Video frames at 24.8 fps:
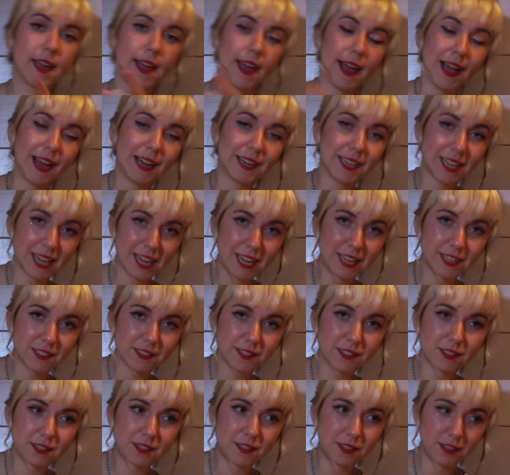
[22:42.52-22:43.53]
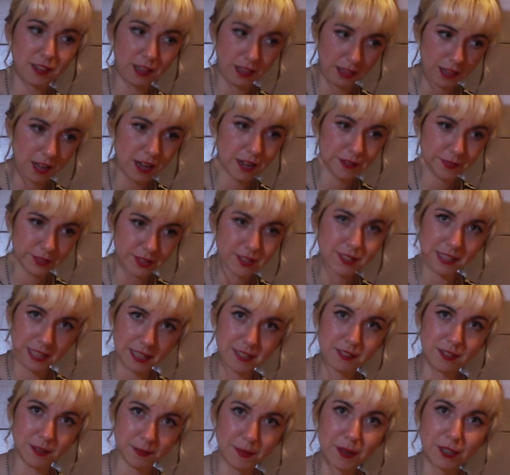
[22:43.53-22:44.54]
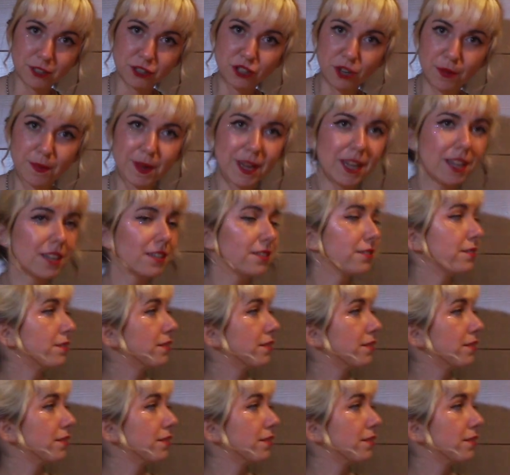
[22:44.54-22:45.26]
And here's the Live and Sleazy Macho Man.